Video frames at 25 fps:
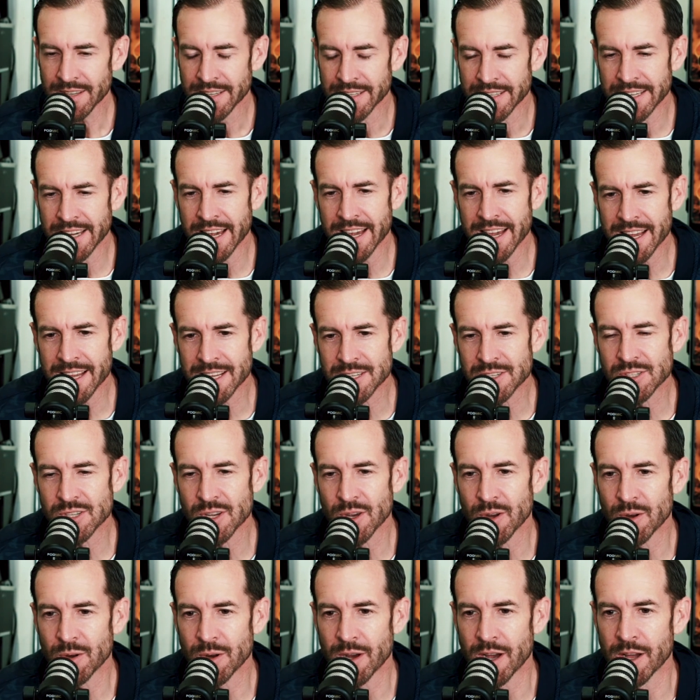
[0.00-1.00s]
Yeah,
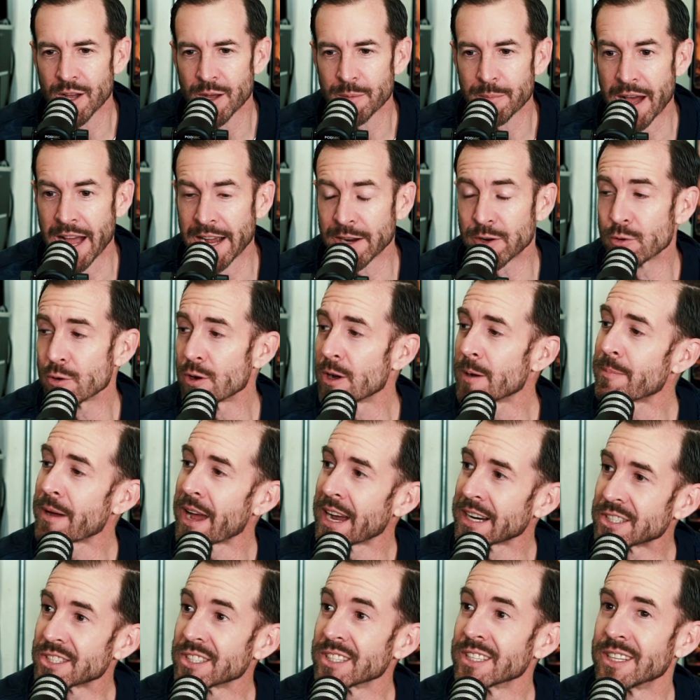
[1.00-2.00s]
so I grew up
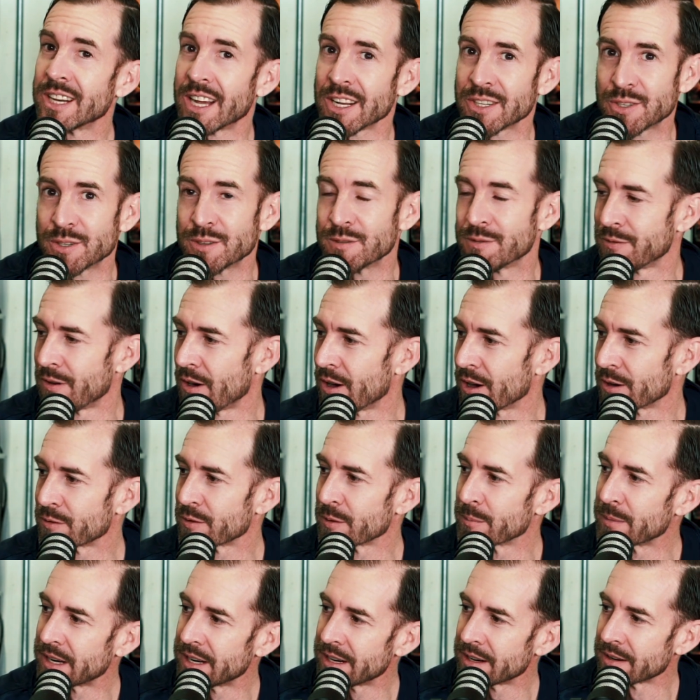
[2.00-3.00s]
actually not too far
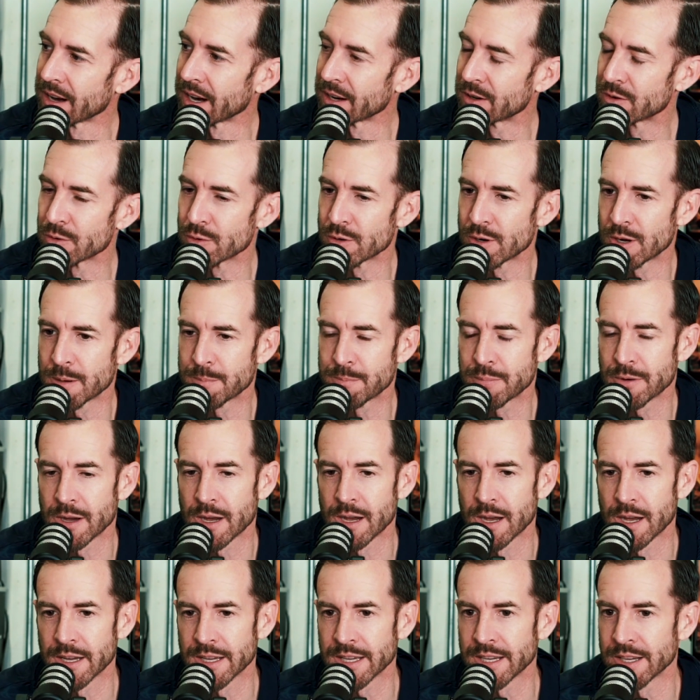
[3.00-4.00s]
from here. I grew up
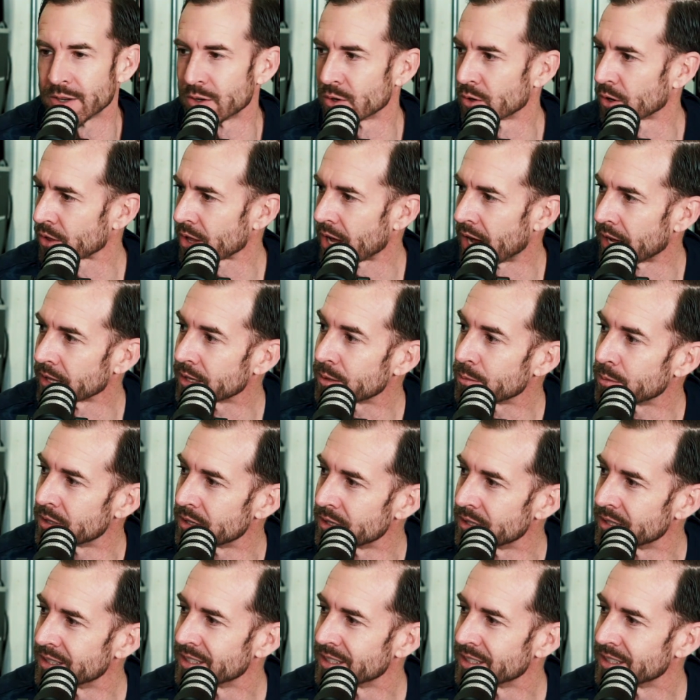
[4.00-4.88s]
in North Hollywood.